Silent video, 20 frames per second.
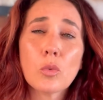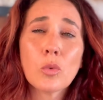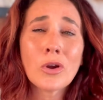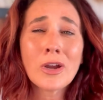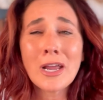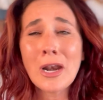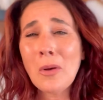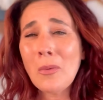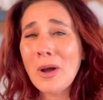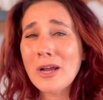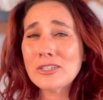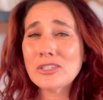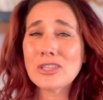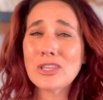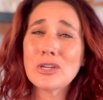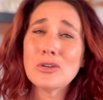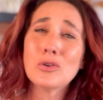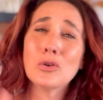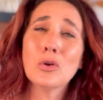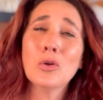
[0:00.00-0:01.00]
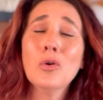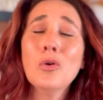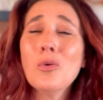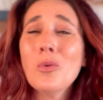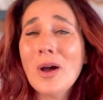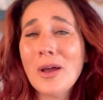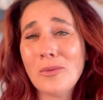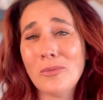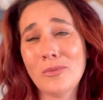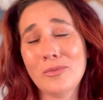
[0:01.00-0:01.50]
We're going to watch the new
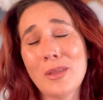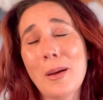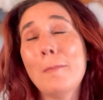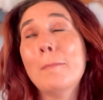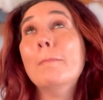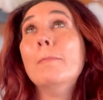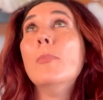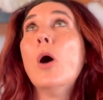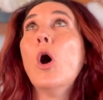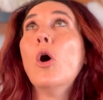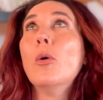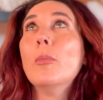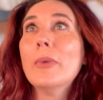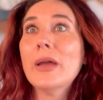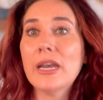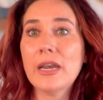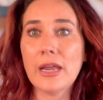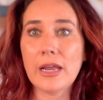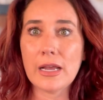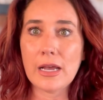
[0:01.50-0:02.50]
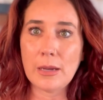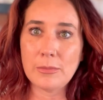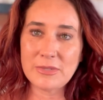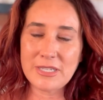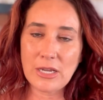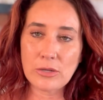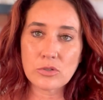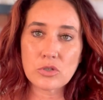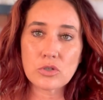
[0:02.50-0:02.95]
one the moment it comes out